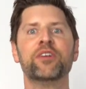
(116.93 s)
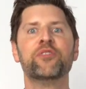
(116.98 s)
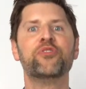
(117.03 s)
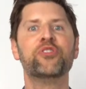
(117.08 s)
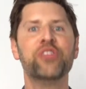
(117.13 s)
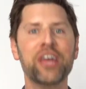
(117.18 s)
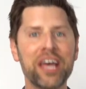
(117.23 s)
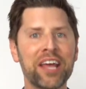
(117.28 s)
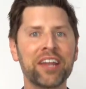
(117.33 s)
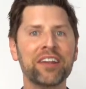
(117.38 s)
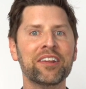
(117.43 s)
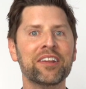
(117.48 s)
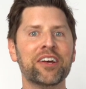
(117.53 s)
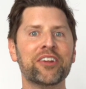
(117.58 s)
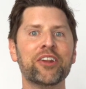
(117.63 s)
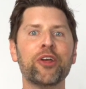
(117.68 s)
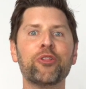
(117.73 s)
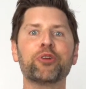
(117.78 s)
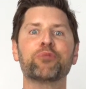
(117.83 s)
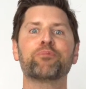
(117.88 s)
Then
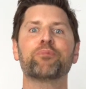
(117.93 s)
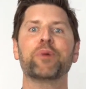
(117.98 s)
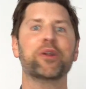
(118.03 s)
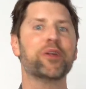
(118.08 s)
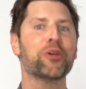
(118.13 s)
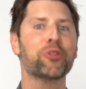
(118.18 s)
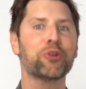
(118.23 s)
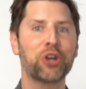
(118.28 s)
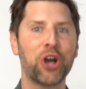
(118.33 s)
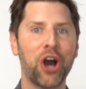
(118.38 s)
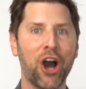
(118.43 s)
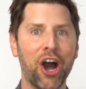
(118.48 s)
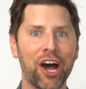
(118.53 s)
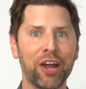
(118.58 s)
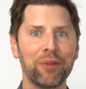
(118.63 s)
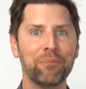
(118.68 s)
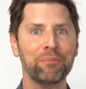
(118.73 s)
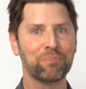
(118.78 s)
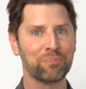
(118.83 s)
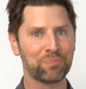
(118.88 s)
another
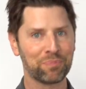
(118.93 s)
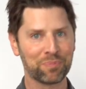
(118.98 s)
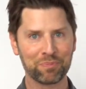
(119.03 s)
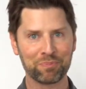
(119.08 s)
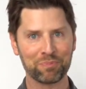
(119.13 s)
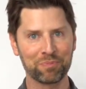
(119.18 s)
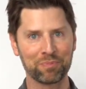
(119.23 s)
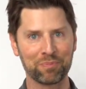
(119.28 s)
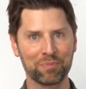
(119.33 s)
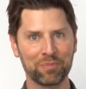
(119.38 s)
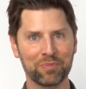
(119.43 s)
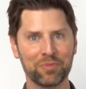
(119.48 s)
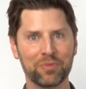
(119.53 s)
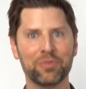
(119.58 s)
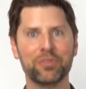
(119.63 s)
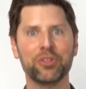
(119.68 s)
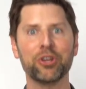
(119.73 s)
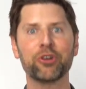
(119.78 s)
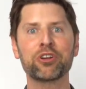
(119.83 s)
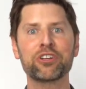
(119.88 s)
con,
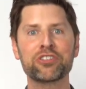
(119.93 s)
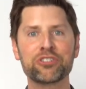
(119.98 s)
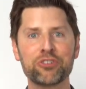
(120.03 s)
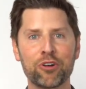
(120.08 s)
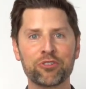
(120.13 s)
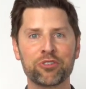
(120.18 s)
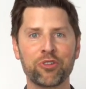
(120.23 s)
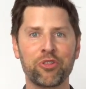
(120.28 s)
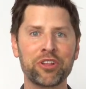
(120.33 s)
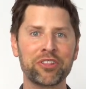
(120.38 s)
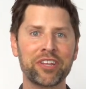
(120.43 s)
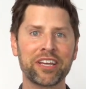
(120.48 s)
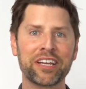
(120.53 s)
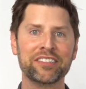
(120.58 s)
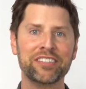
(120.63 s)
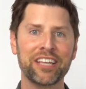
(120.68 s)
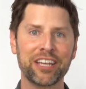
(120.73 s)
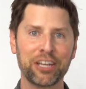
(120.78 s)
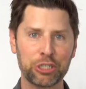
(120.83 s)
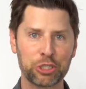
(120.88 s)
they're gonna start to think they
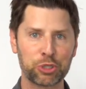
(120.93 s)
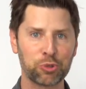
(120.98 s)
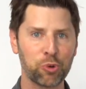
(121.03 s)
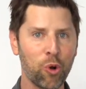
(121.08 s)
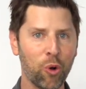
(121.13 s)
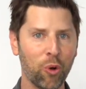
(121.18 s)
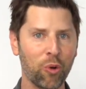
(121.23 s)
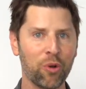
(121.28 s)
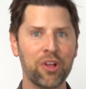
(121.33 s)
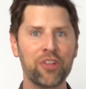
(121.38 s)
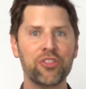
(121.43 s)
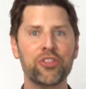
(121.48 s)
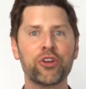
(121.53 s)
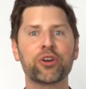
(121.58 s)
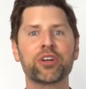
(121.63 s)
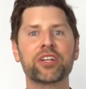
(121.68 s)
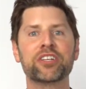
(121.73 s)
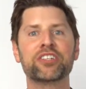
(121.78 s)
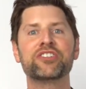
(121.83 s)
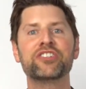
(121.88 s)
can take control. They're
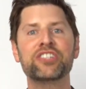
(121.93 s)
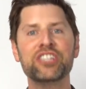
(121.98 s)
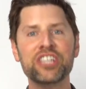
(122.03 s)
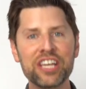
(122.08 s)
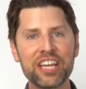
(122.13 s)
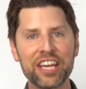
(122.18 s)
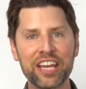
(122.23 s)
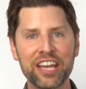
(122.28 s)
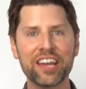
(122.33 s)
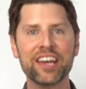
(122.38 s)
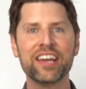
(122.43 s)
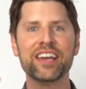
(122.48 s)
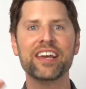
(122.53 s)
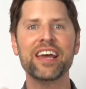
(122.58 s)
gonna see